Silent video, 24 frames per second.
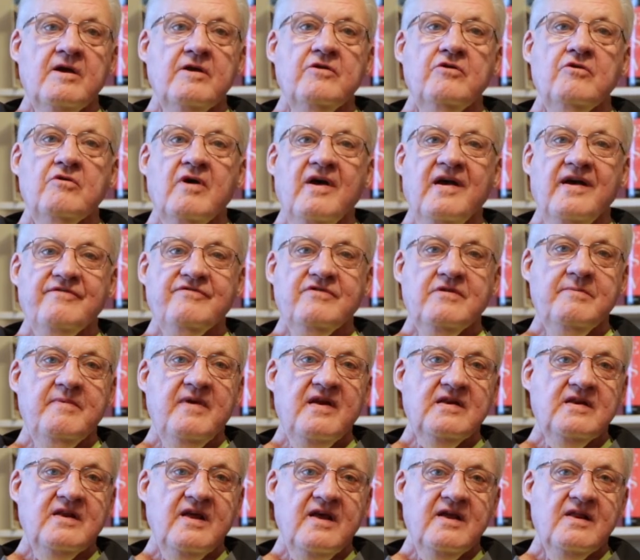You have to
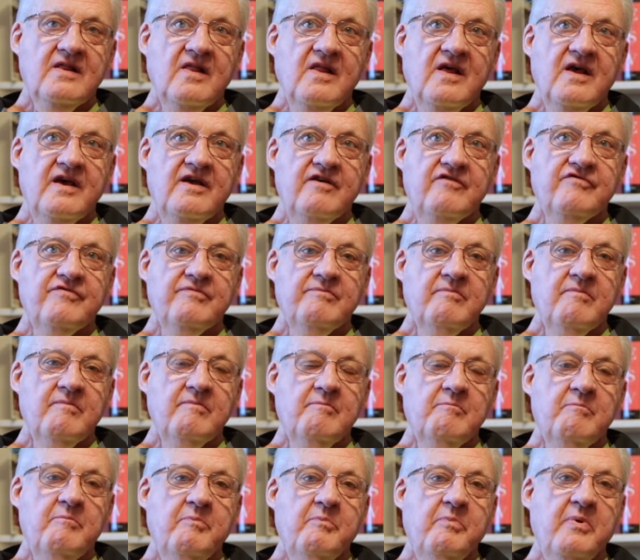maintain life.
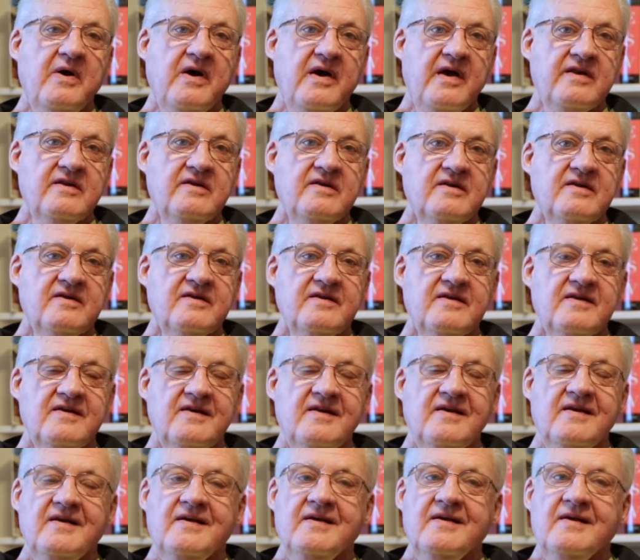But
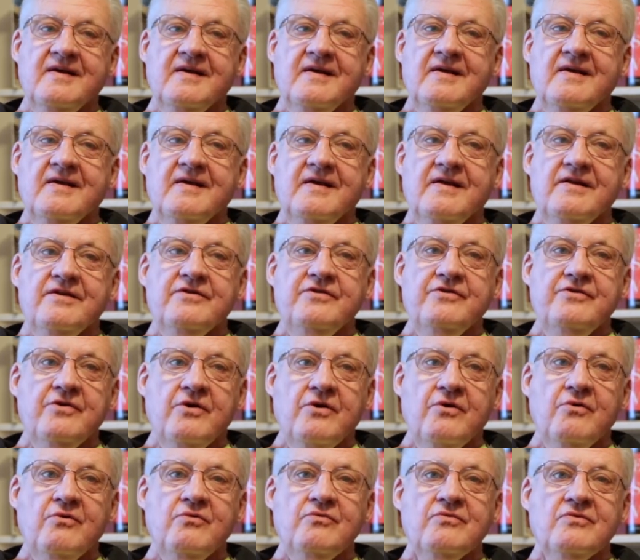
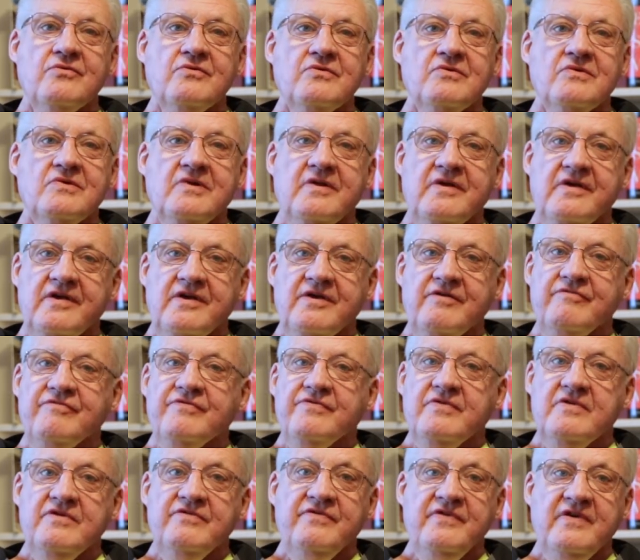don't
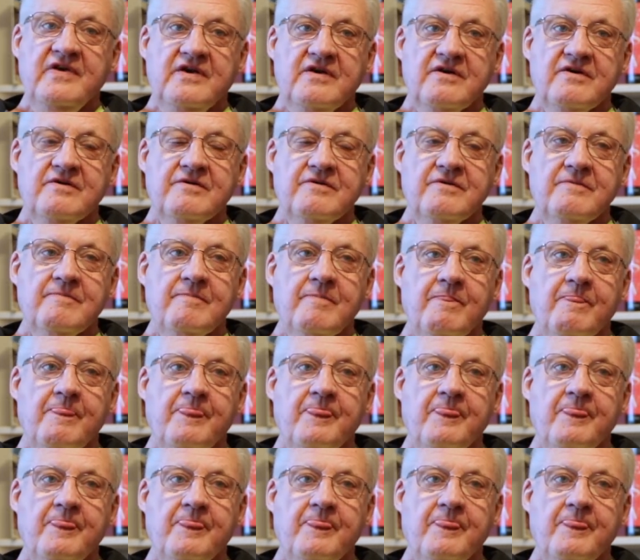leave the vehicle.